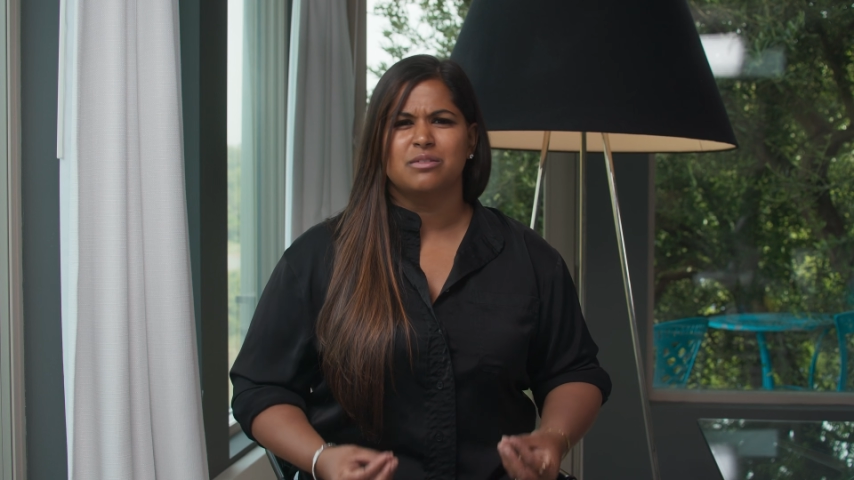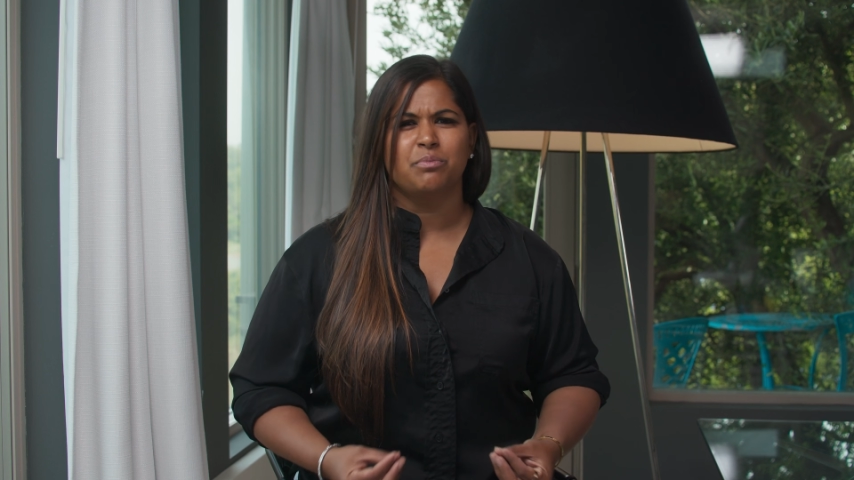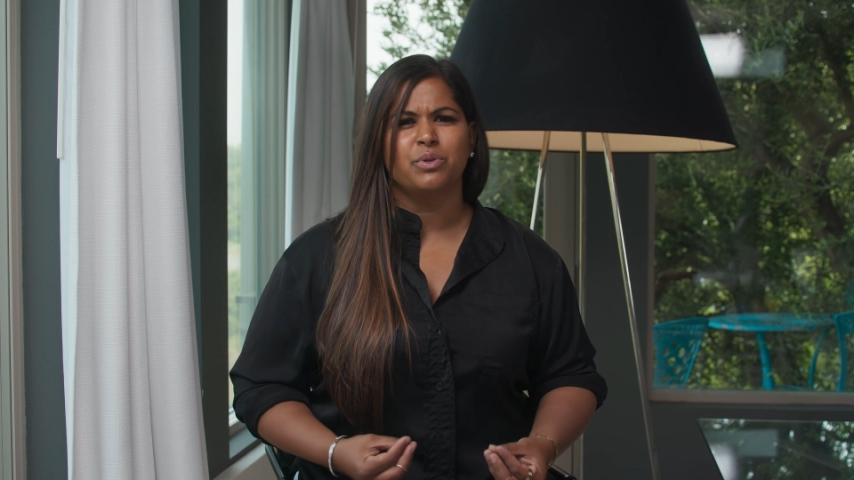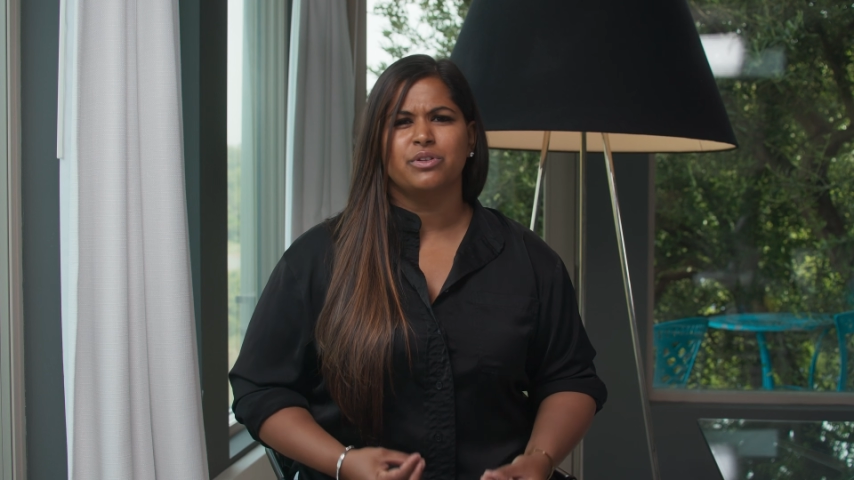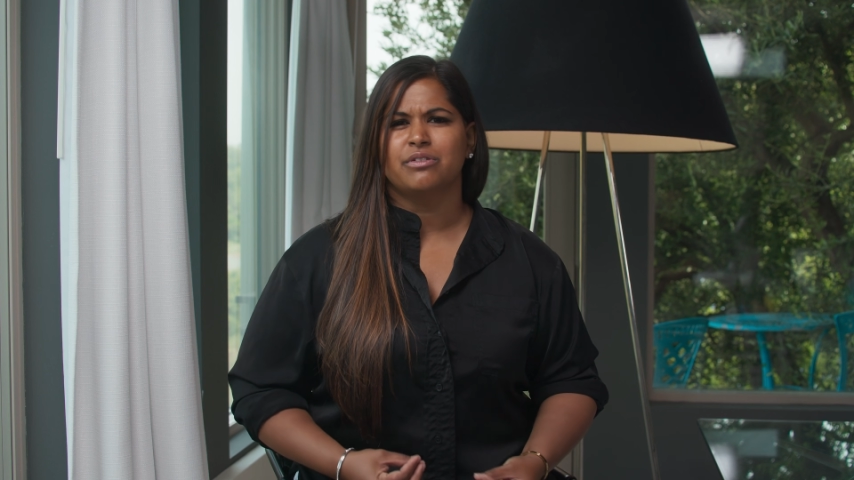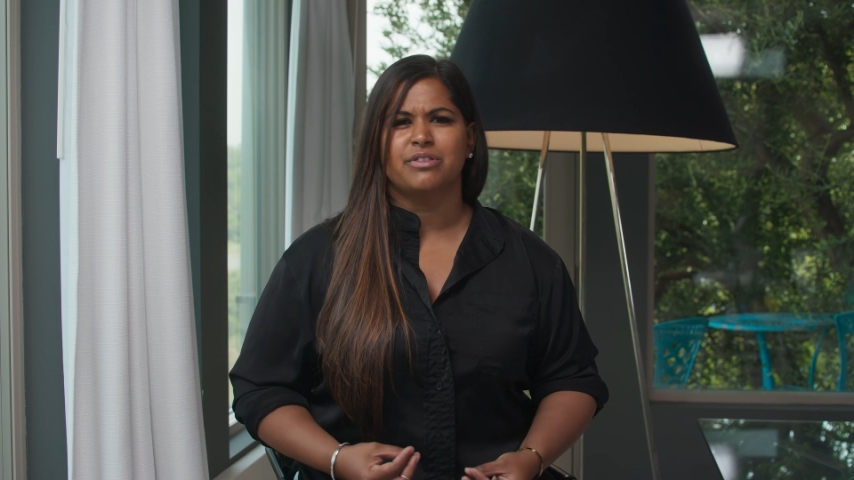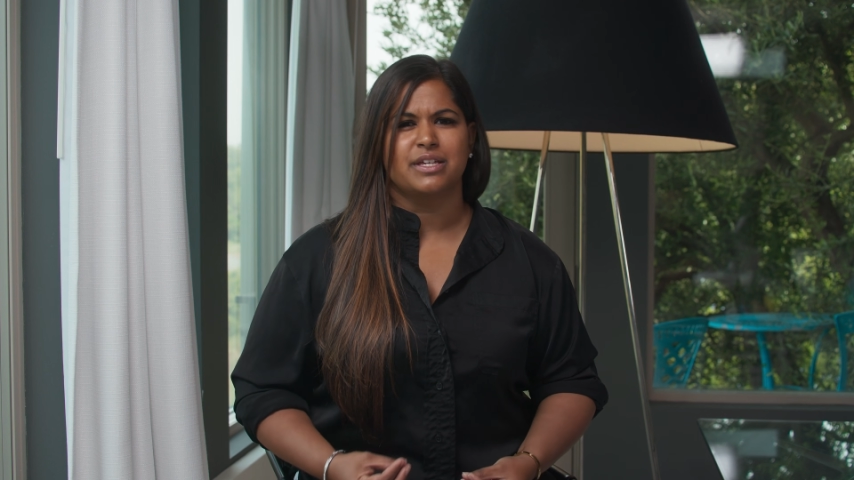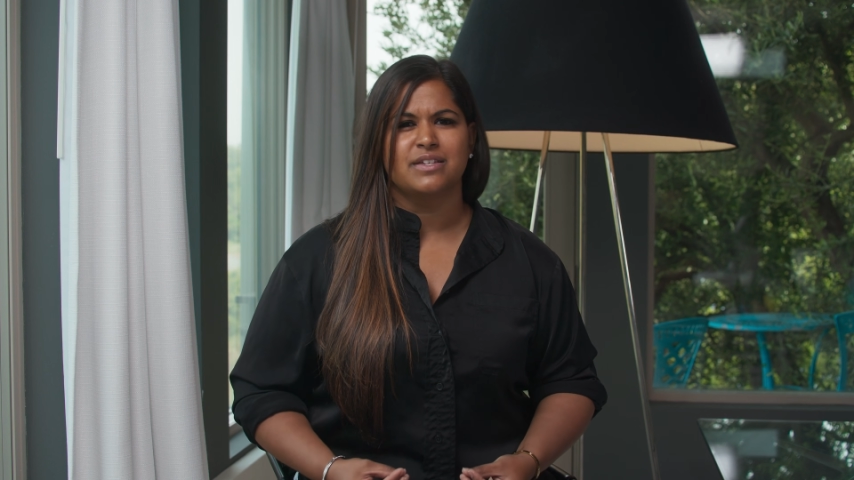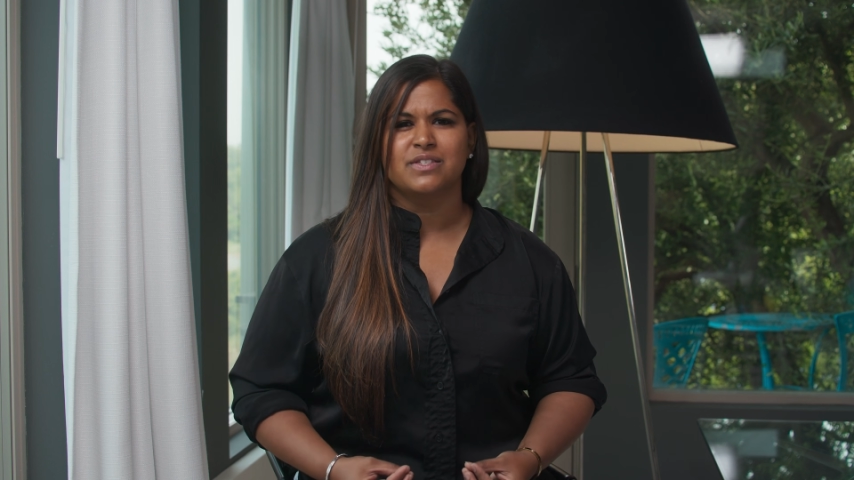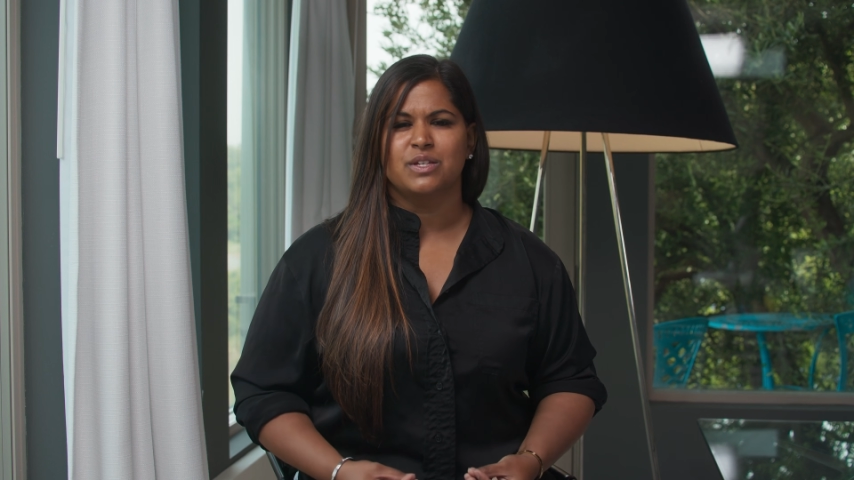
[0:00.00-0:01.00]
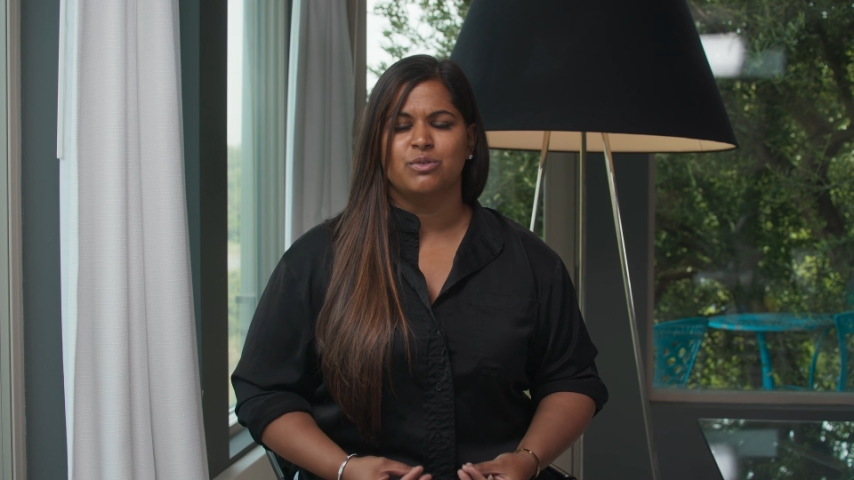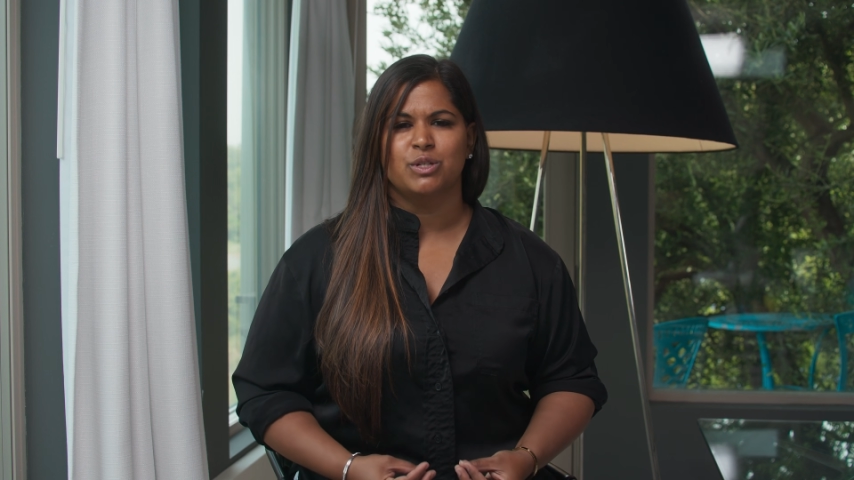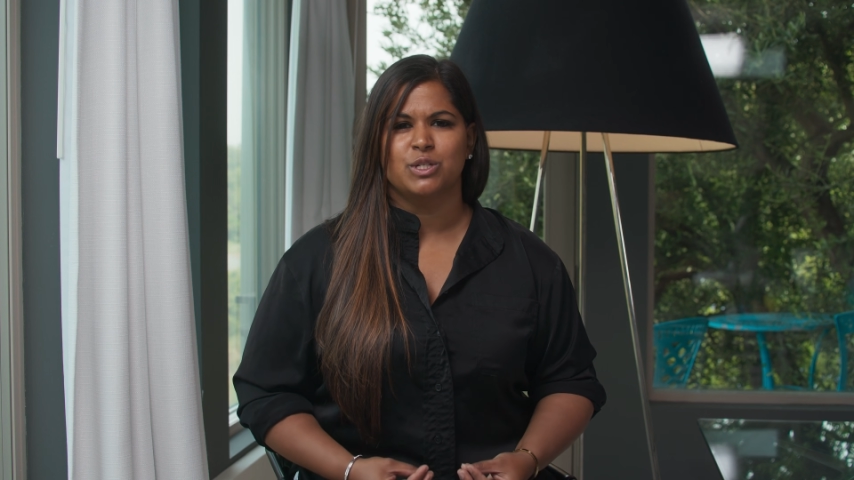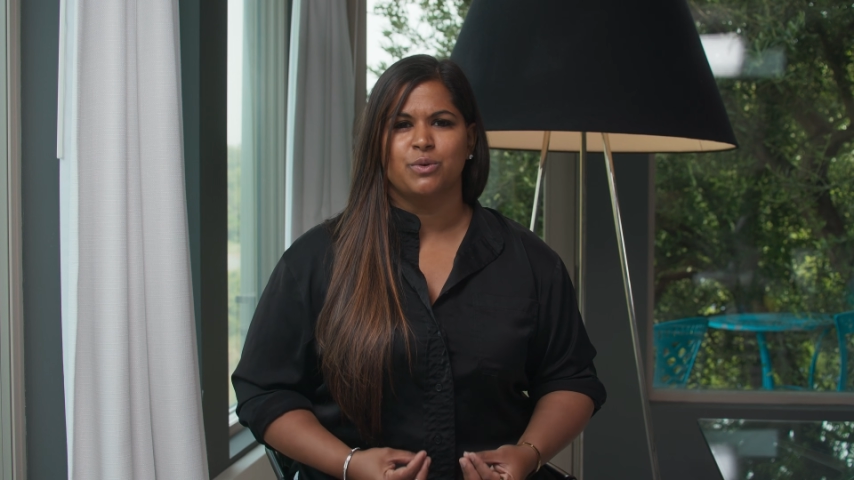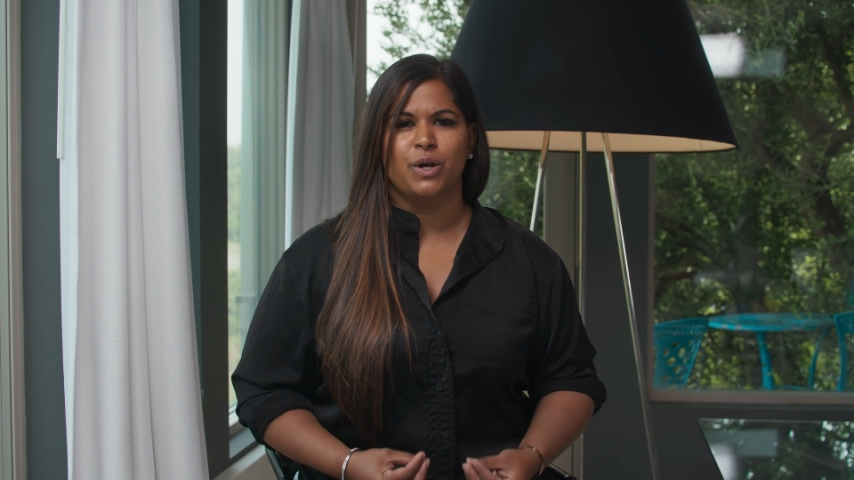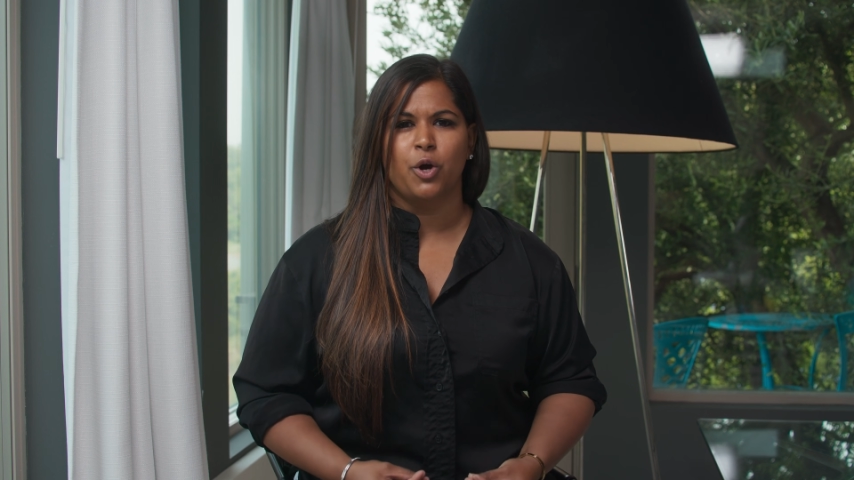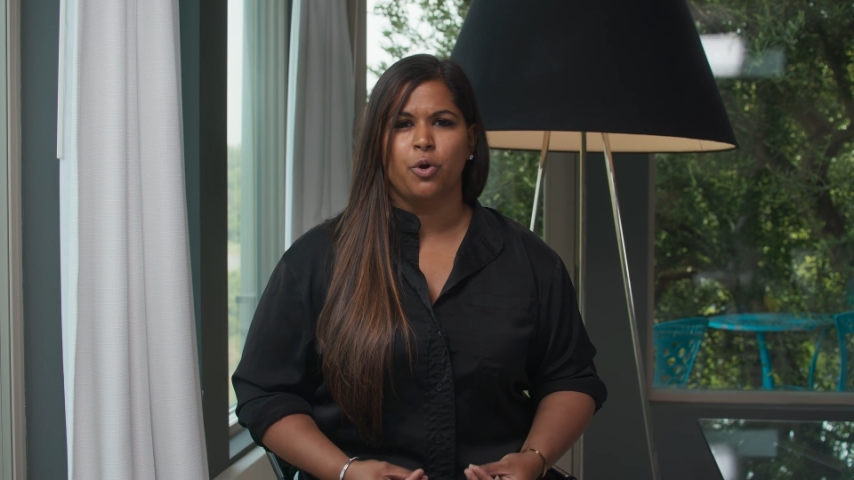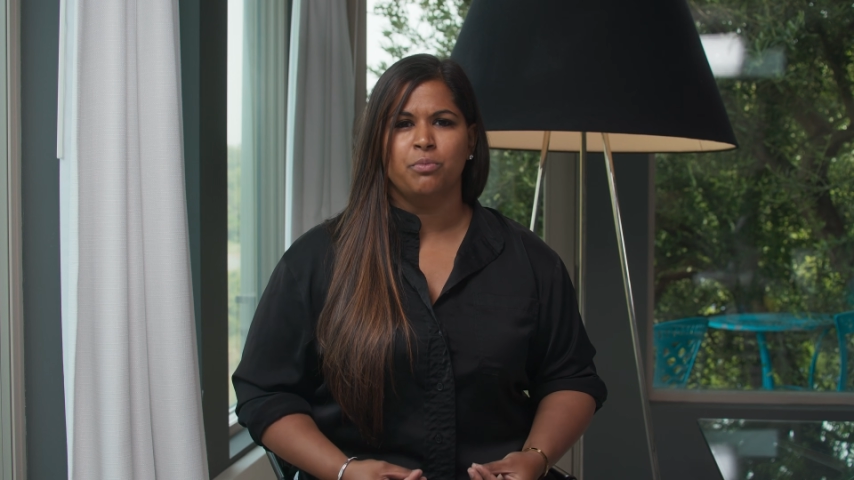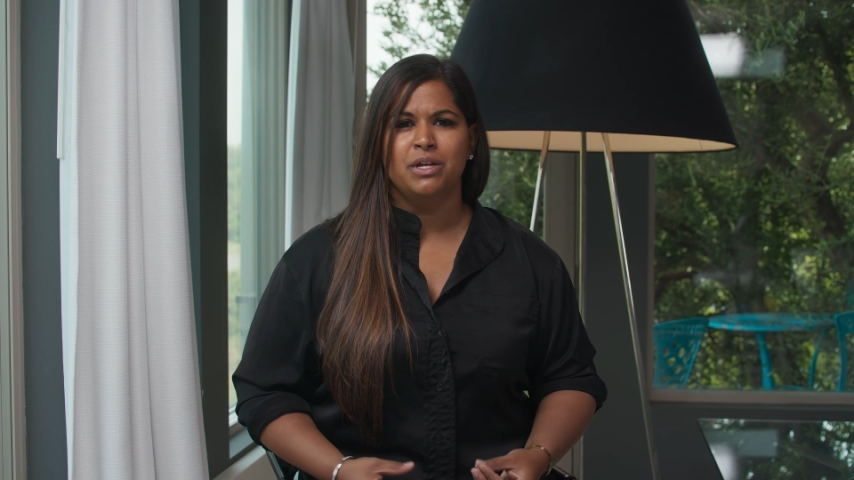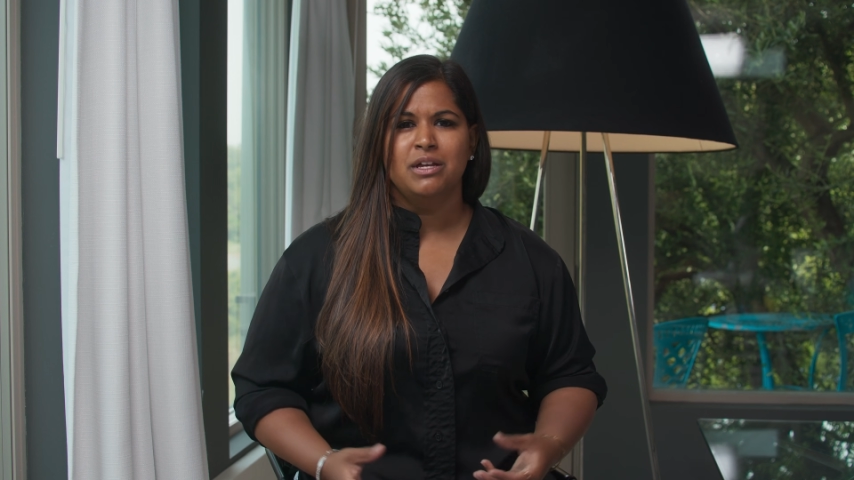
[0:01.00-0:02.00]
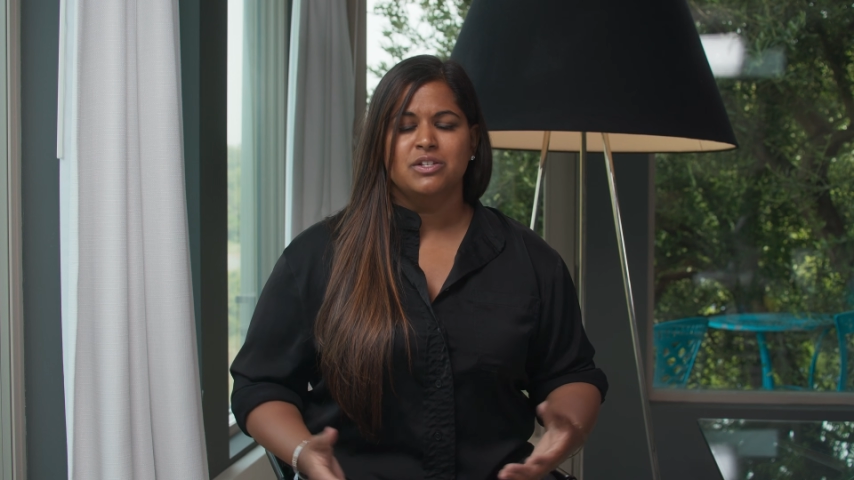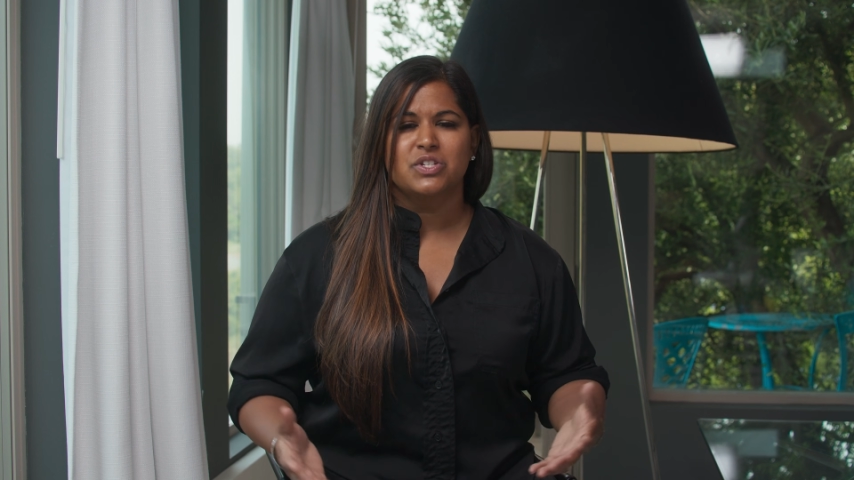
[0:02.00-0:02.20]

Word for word: simple little things that you can do at home